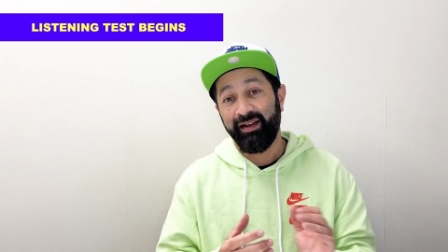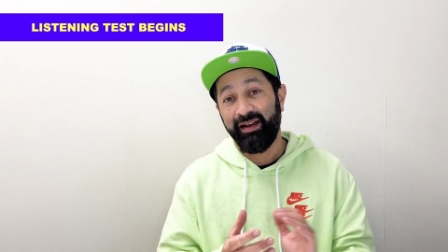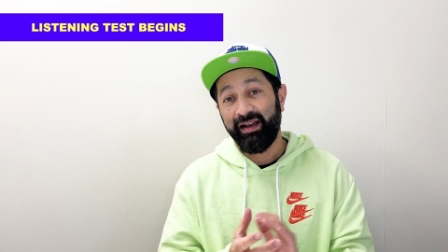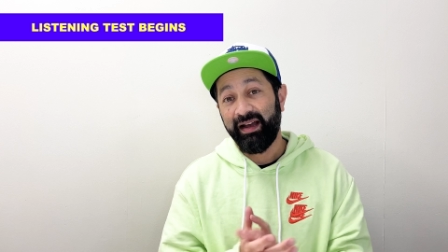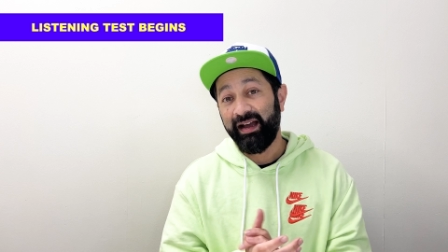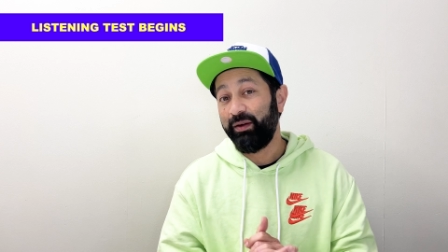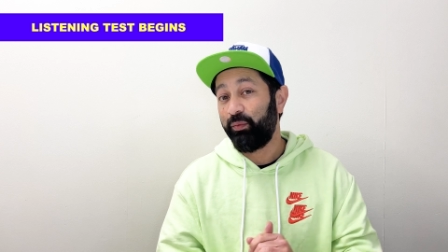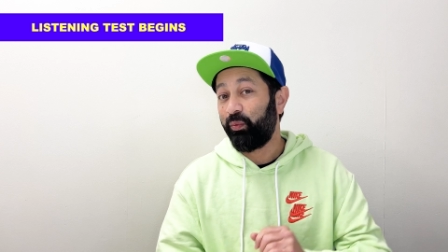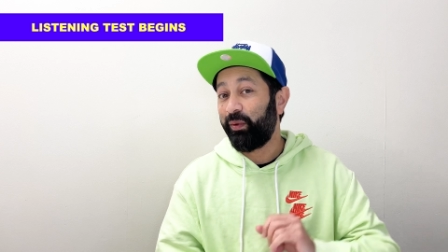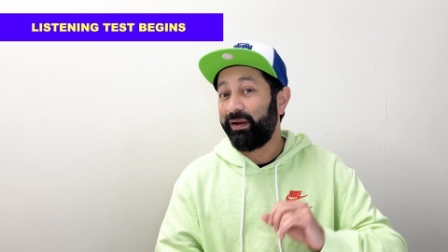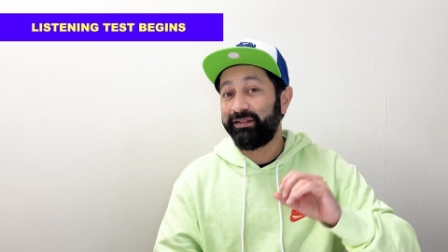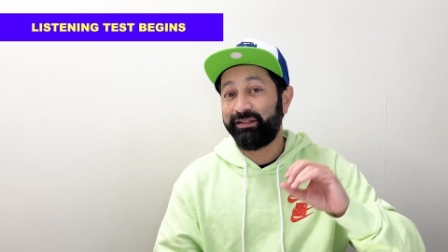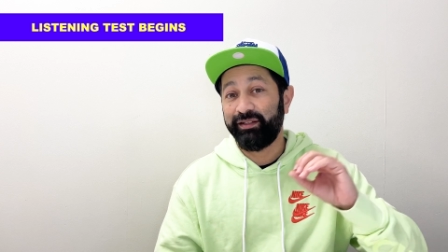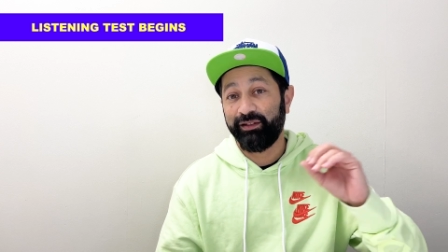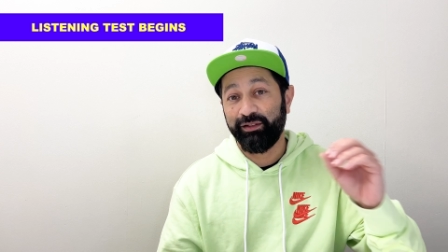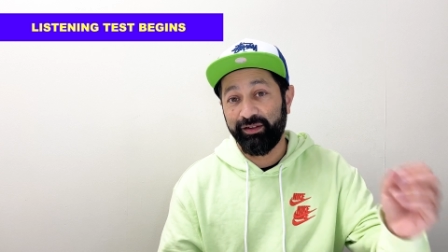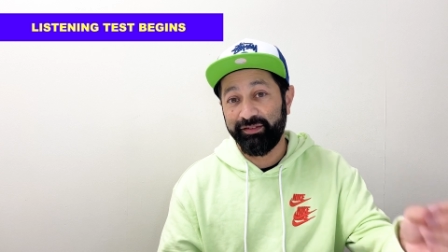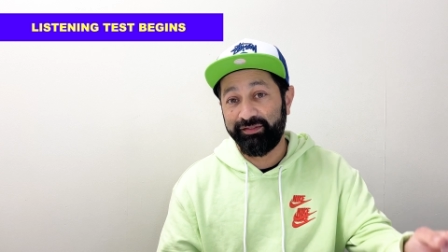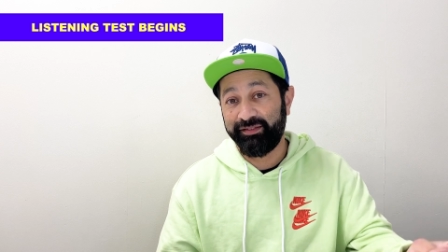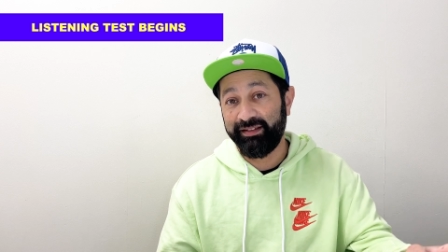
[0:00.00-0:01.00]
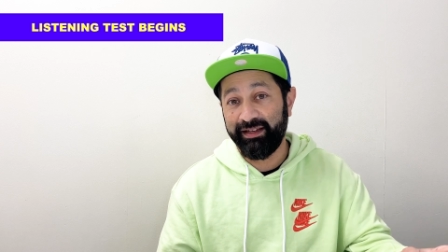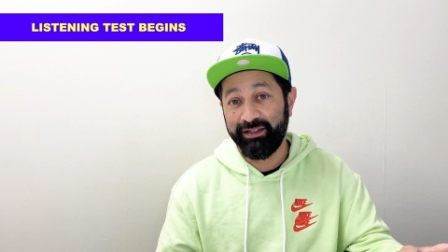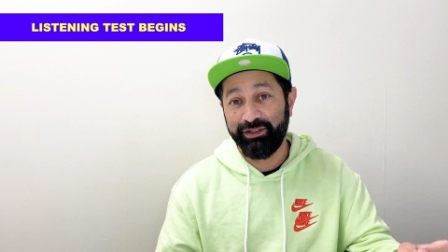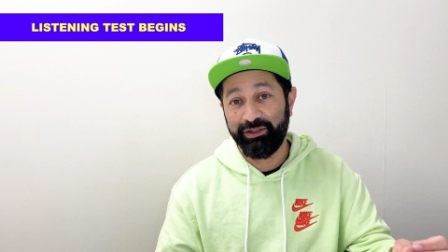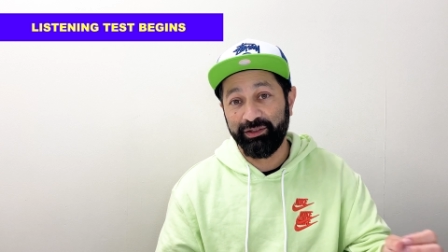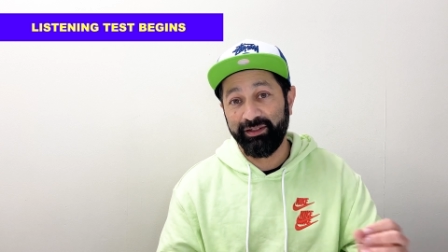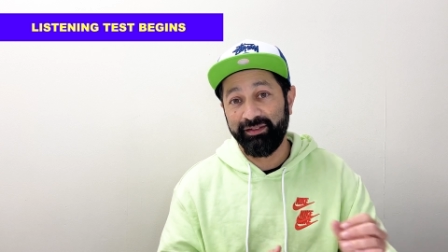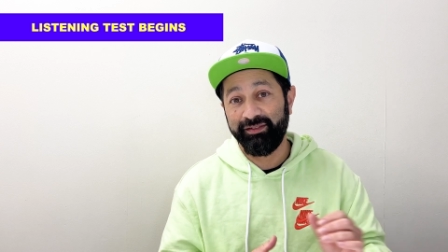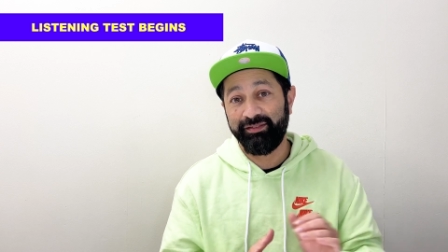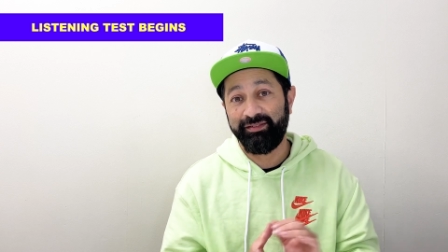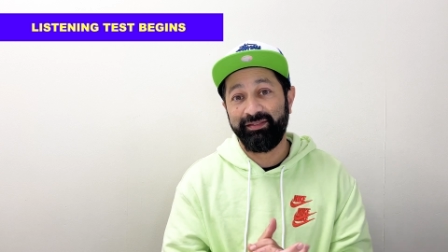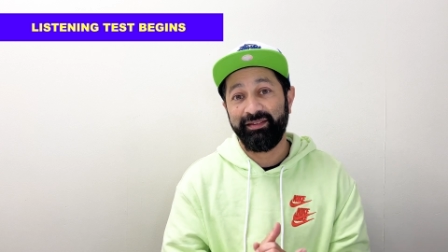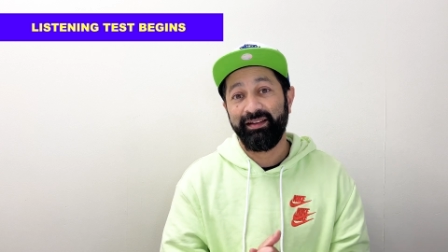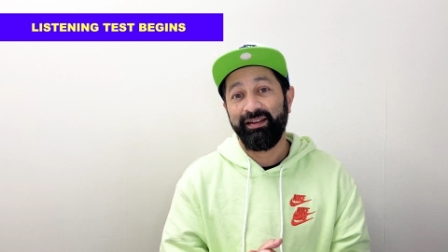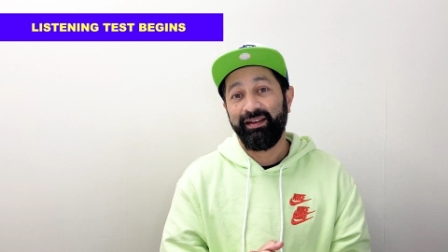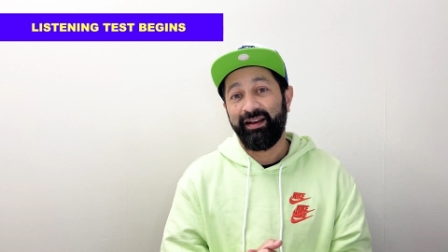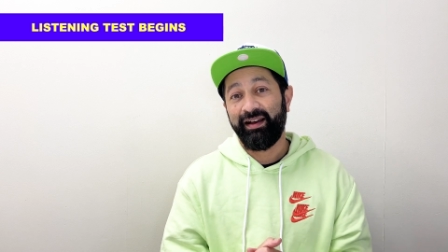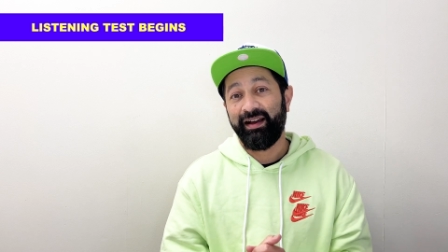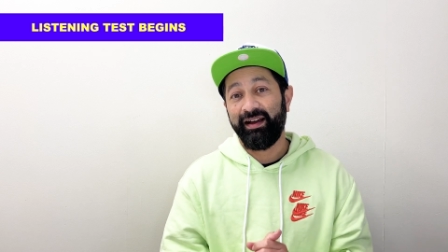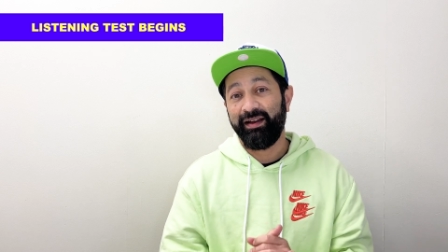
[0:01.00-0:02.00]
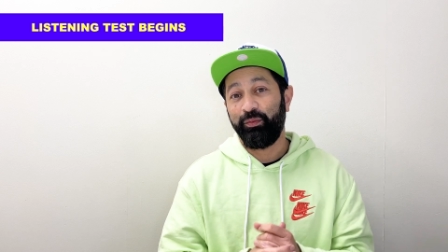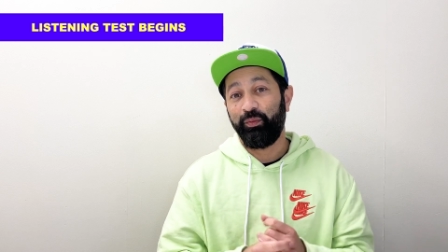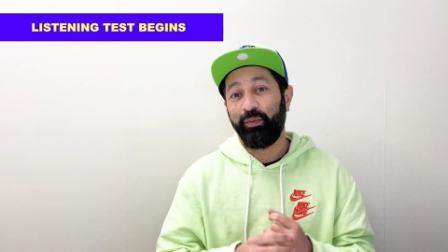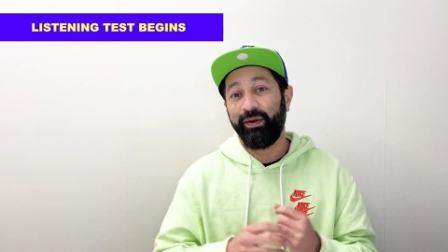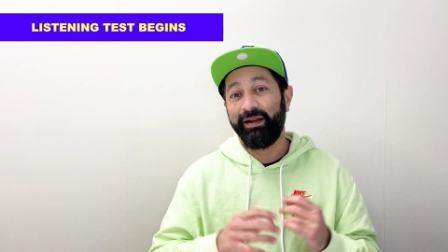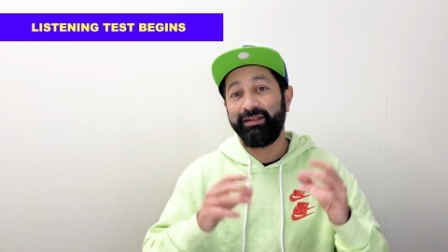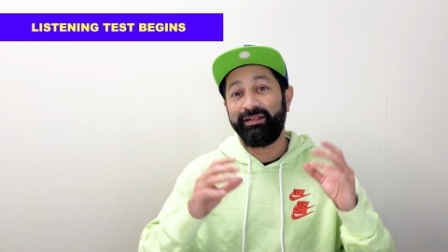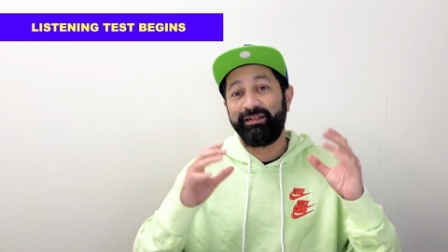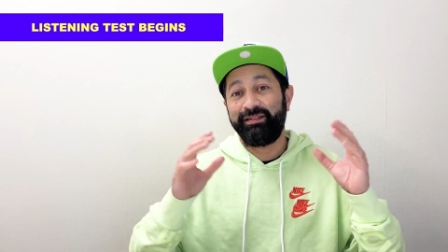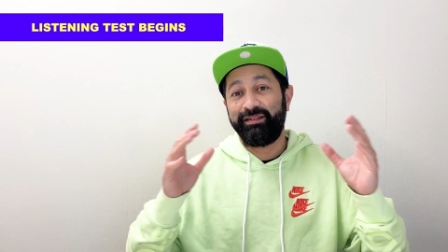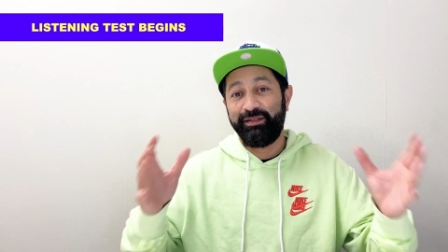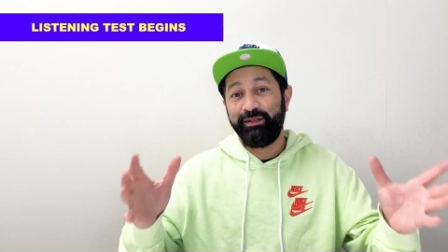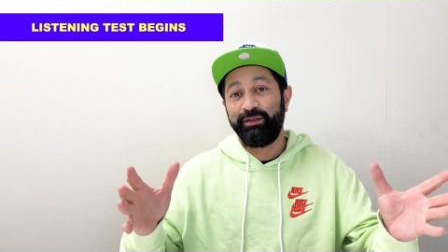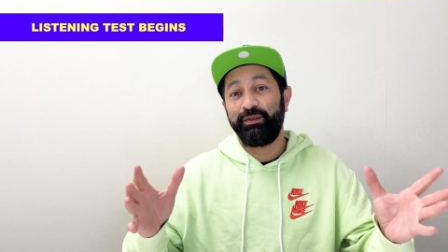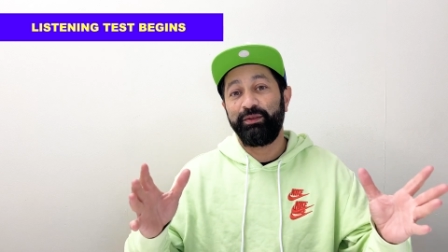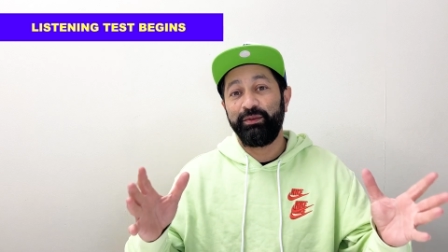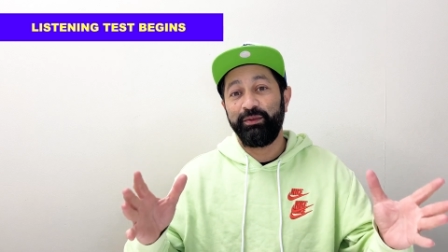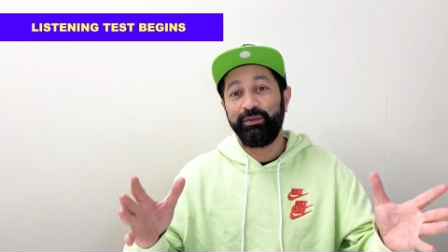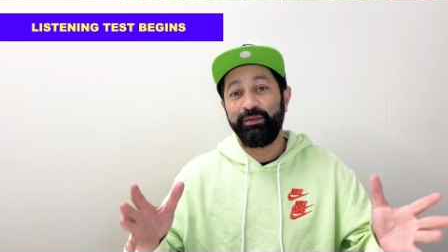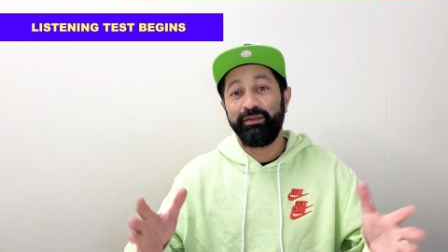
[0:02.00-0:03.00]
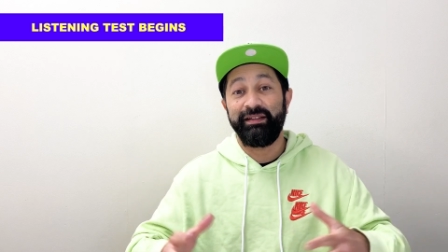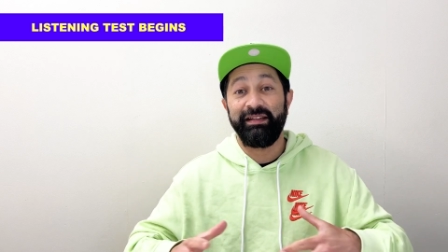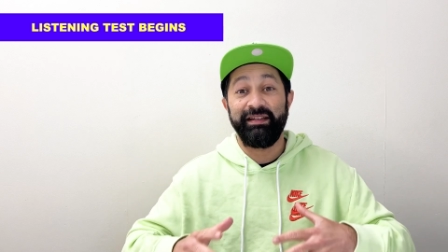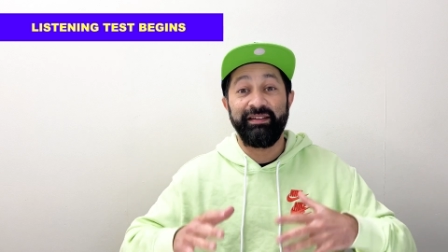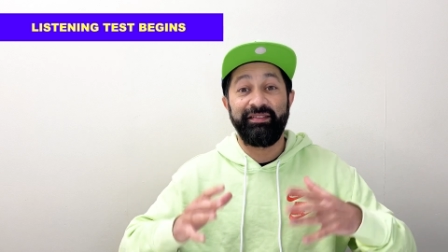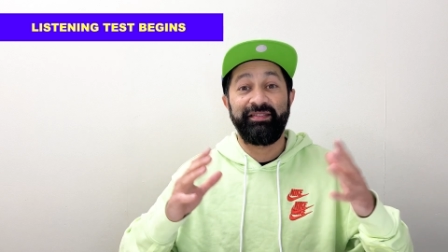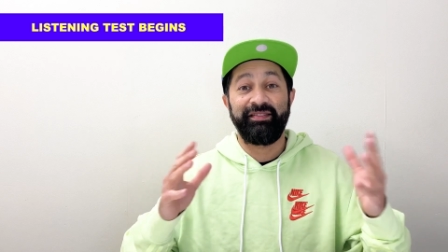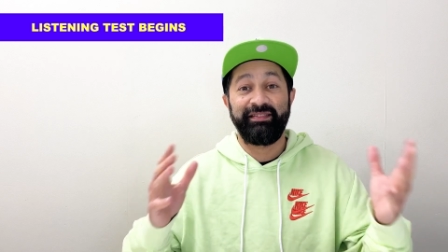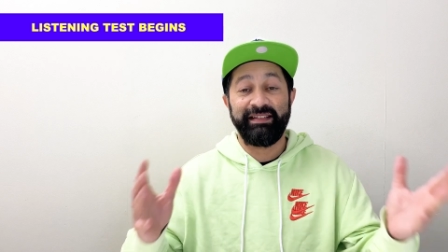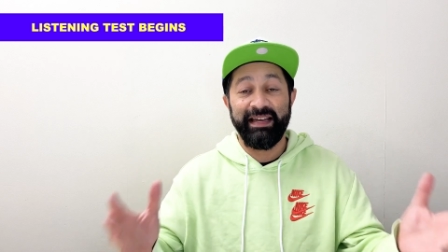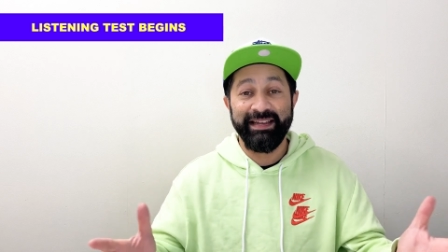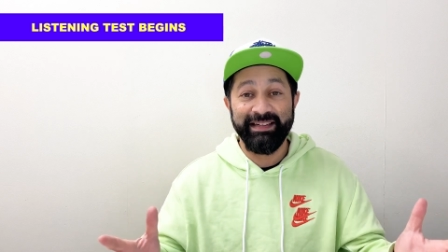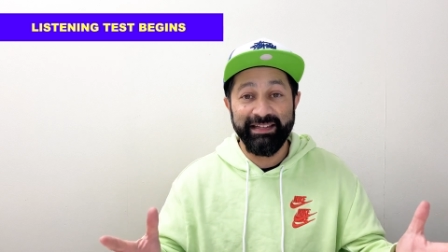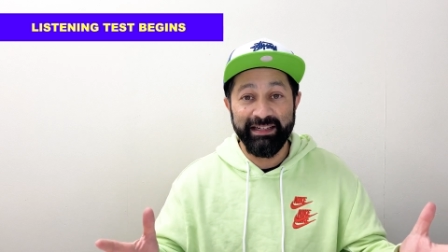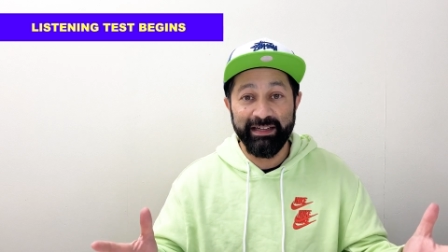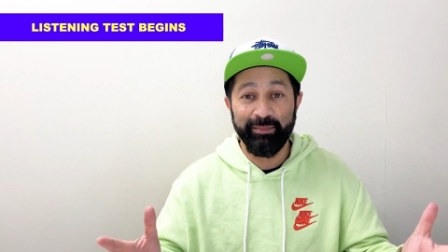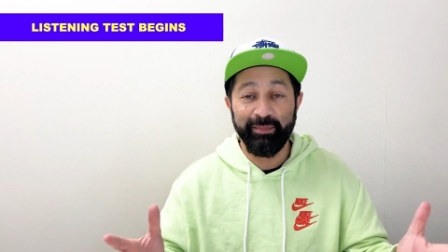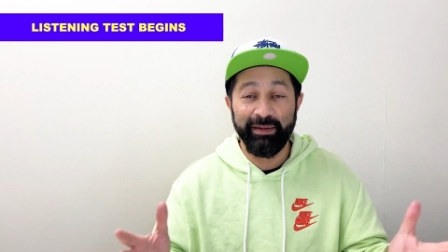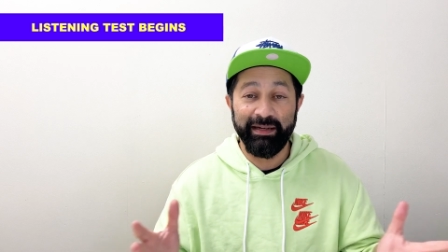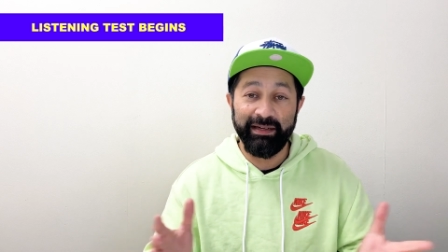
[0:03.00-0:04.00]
I went to Los Angeles, I went to the stadium,